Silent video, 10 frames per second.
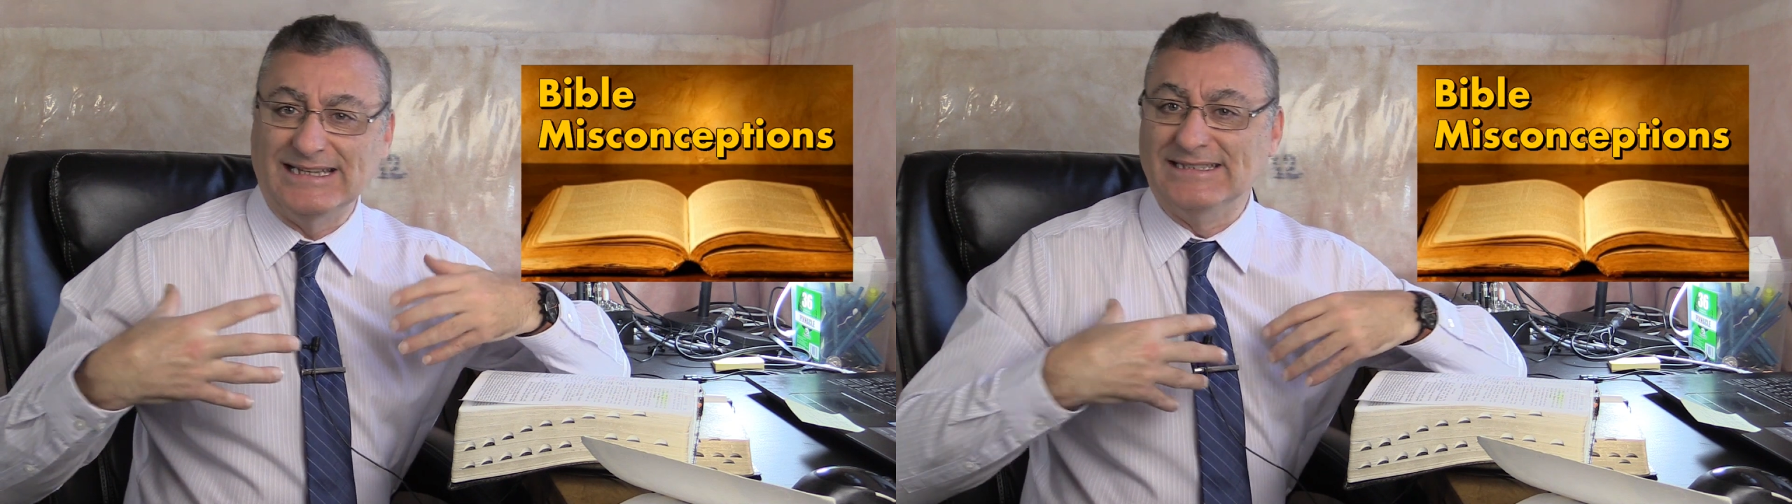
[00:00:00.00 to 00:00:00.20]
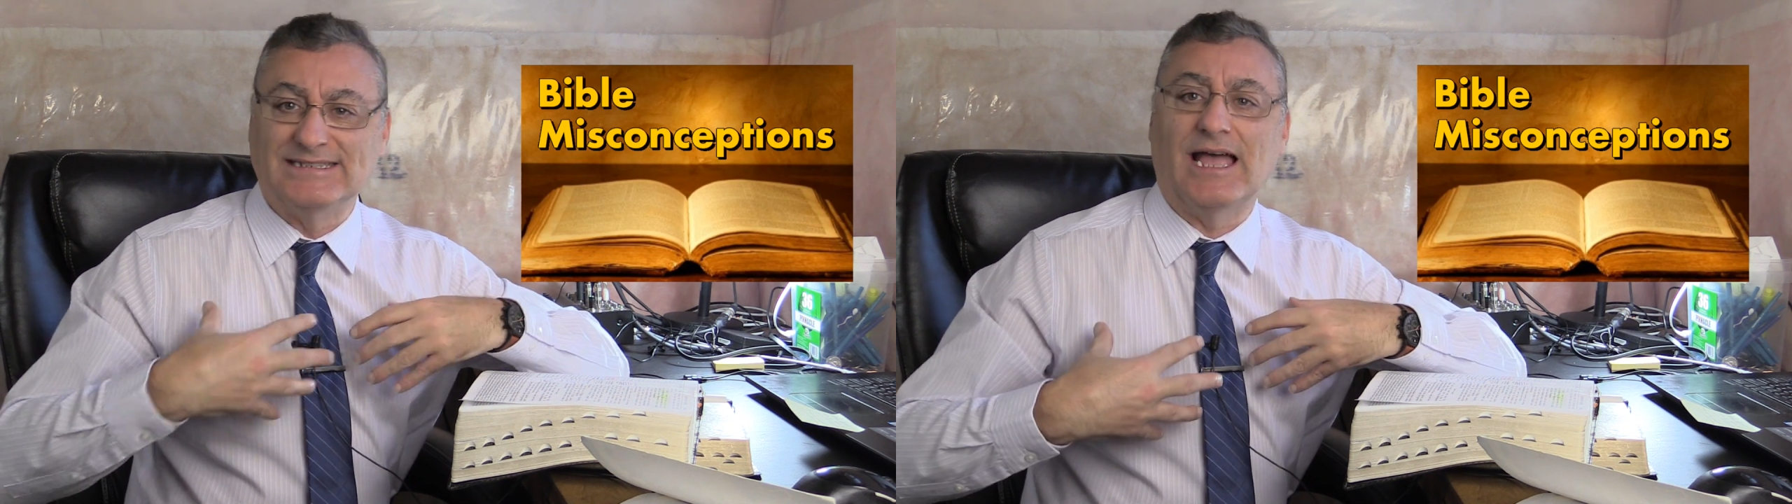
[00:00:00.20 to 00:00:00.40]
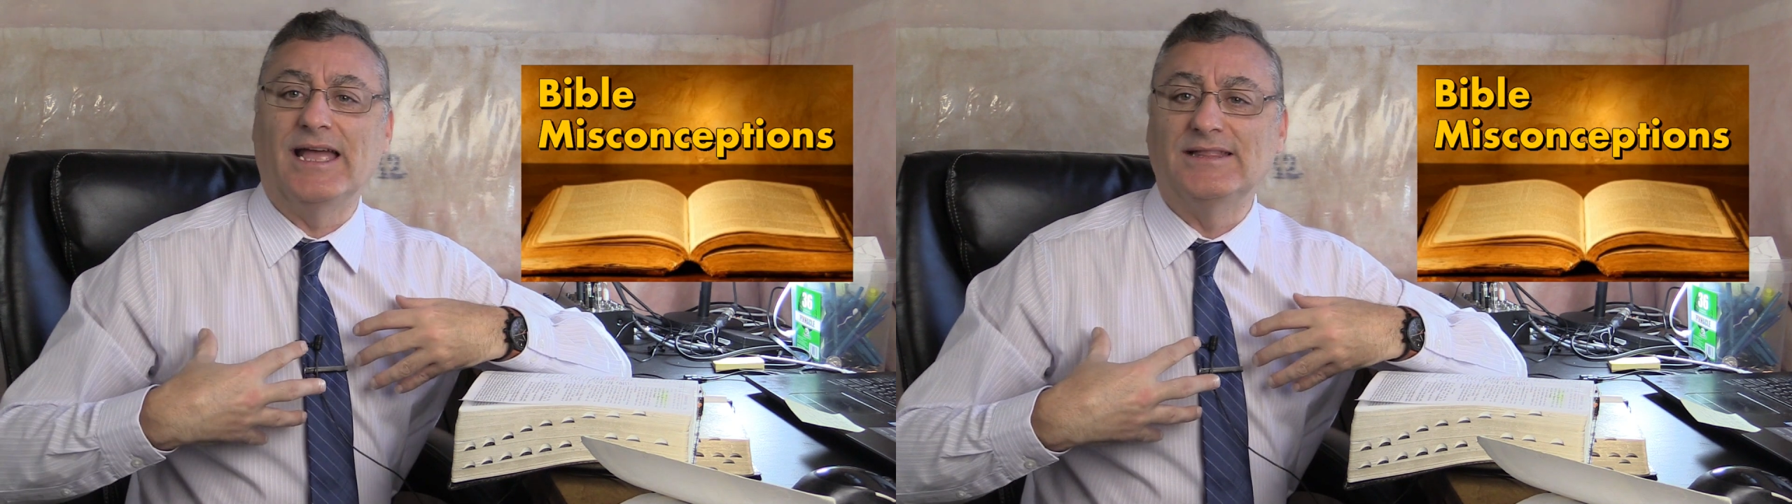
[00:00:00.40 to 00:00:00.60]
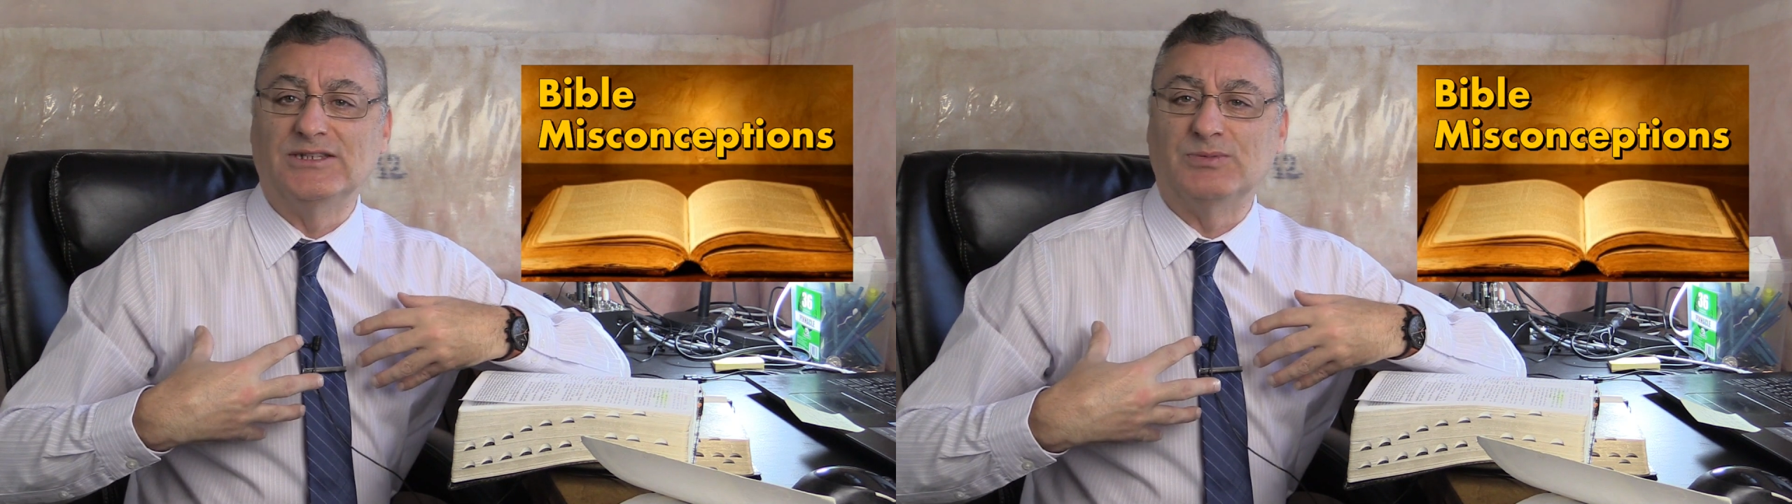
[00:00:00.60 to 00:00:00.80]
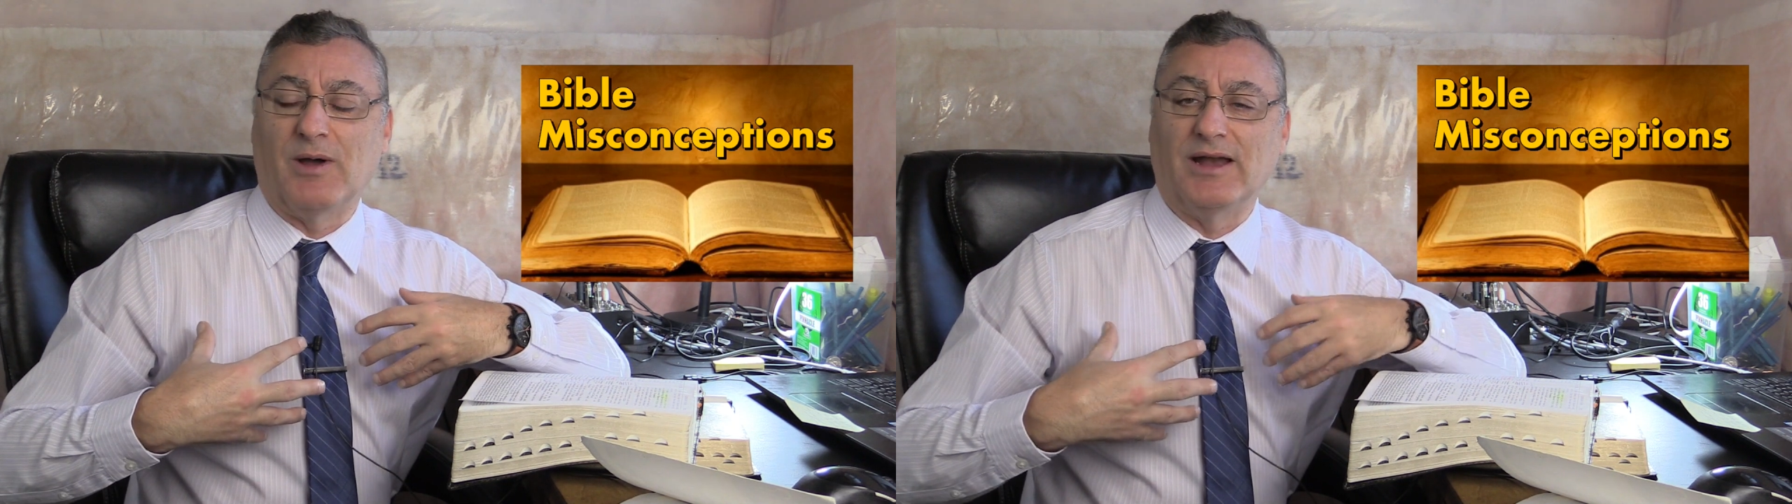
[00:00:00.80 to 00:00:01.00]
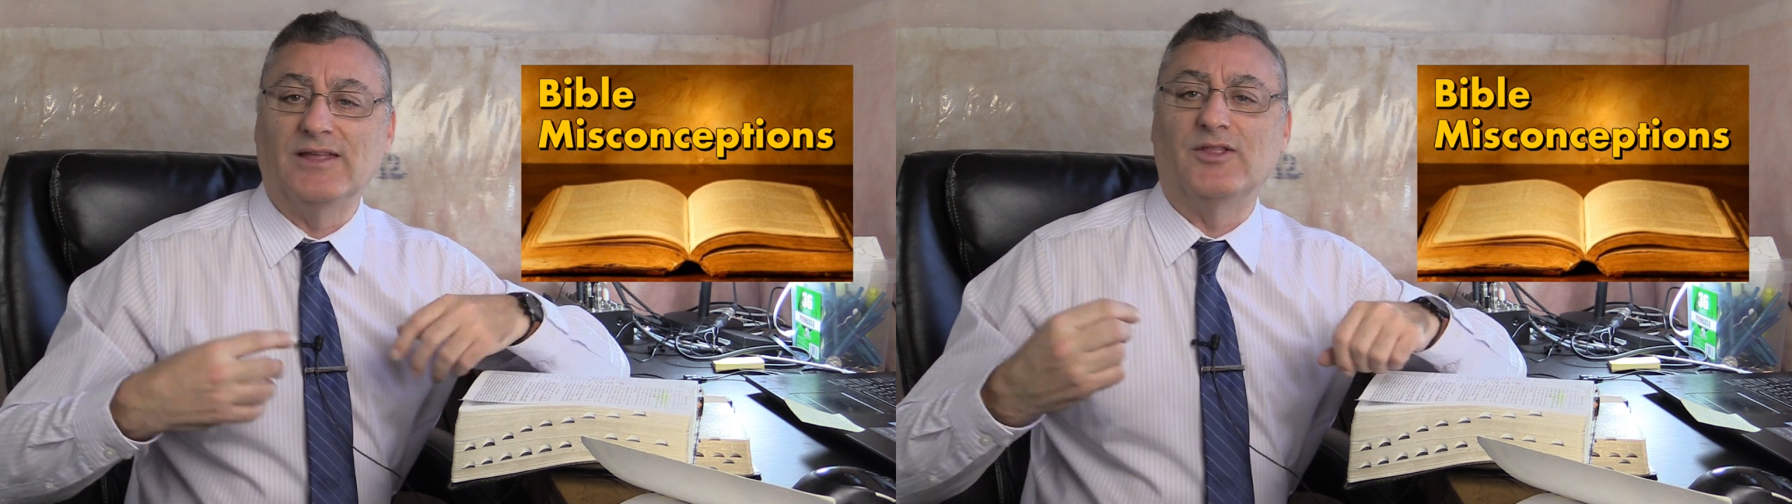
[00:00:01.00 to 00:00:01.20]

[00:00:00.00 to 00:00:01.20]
inside this body,